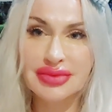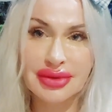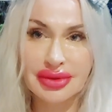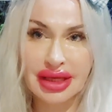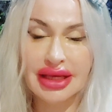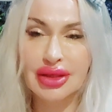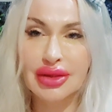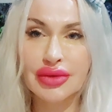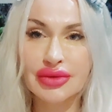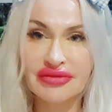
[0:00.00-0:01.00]
They're like, you
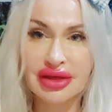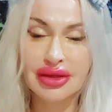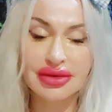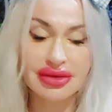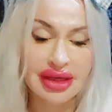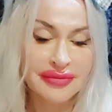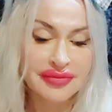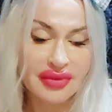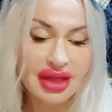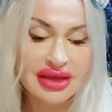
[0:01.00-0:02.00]
know, living in
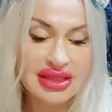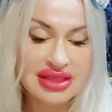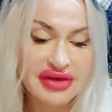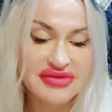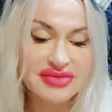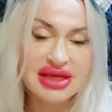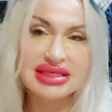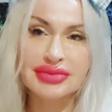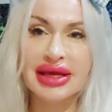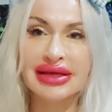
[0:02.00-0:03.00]
their ex-wife's
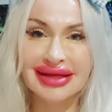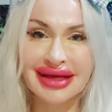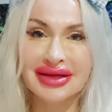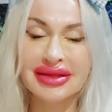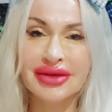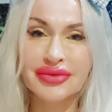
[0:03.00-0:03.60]
basement kind of thing,